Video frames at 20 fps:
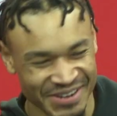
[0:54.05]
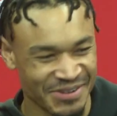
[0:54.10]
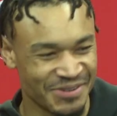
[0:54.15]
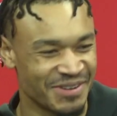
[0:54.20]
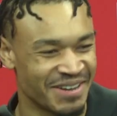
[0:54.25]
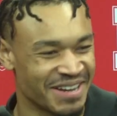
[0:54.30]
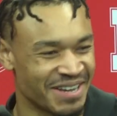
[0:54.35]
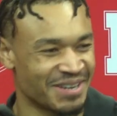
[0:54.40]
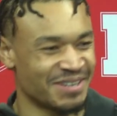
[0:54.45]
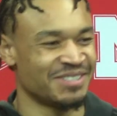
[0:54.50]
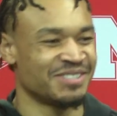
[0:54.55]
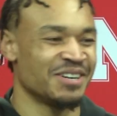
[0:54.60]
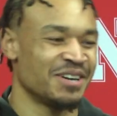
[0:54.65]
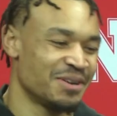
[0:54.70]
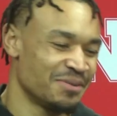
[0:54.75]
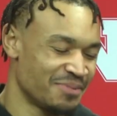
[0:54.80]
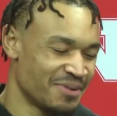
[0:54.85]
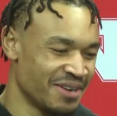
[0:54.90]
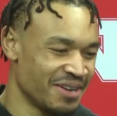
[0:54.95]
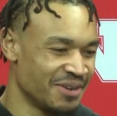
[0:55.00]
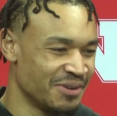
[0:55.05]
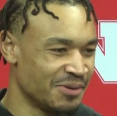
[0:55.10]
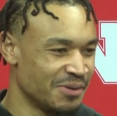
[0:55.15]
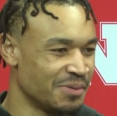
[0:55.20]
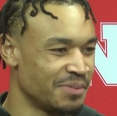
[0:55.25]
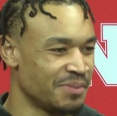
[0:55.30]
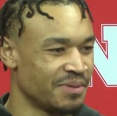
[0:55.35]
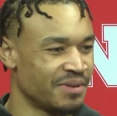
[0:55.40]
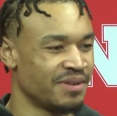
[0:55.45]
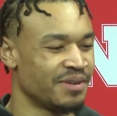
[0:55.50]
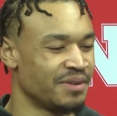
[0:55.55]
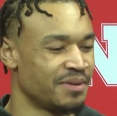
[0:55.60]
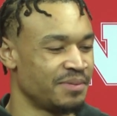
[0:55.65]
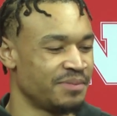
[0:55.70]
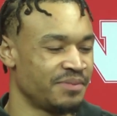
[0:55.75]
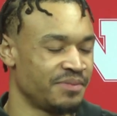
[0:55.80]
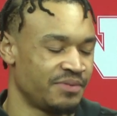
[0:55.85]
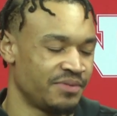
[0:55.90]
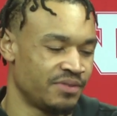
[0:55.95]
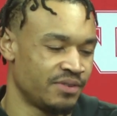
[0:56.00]
we got to try to bring it
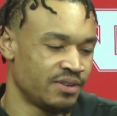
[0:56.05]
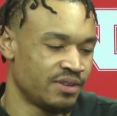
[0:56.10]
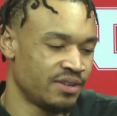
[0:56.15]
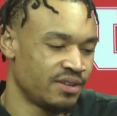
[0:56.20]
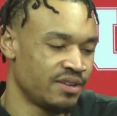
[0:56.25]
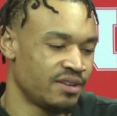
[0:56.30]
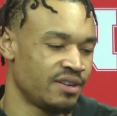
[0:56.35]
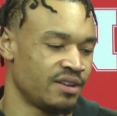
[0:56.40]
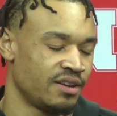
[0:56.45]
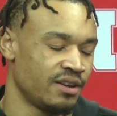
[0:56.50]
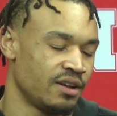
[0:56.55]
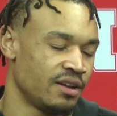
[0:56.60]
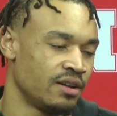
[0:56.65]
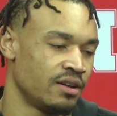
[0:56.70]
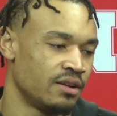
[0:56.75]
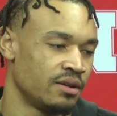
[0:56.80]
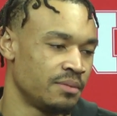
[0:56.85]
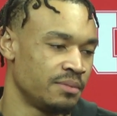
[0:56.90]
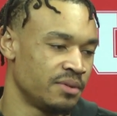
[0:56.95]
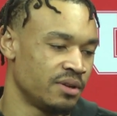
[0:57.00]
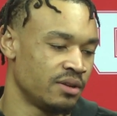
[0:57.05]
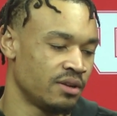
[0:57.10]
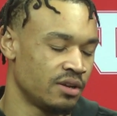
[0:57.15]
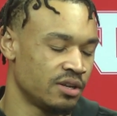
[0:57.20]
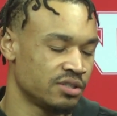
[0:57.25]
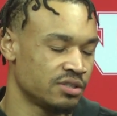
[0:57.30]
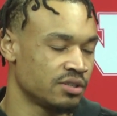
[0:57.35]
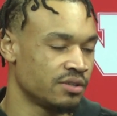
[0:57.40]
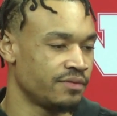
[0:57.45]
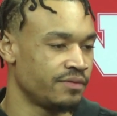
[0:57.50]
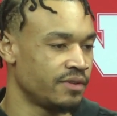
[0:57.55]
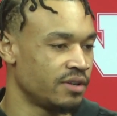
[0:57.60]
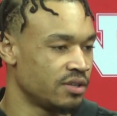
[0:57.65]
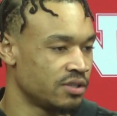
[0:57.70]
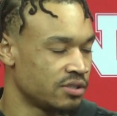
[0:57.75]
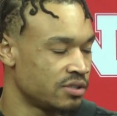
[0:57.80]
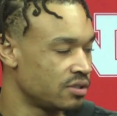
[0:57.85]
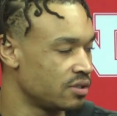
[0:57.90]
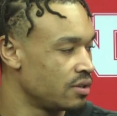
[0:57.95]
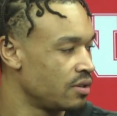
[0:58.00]
home for the Husker
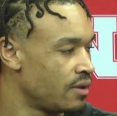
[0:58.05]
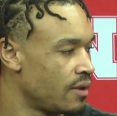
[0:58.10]
fans.